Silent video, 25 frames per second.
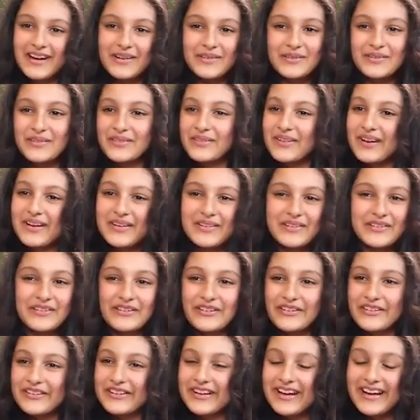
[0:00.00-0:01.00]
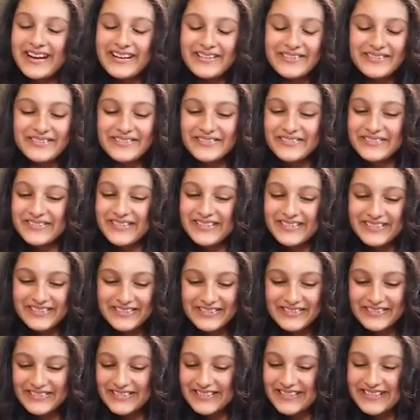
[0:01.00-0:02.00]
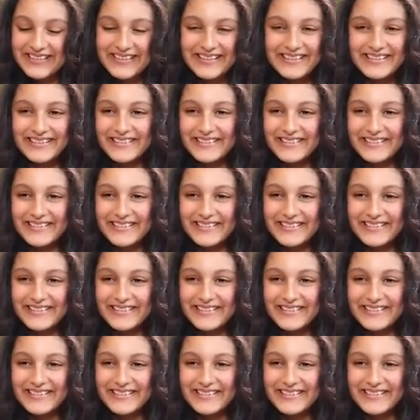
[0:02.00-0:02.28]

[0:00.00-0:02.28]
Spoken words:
I don't know how to cook. Yeah. I don't know how to cook, yeah.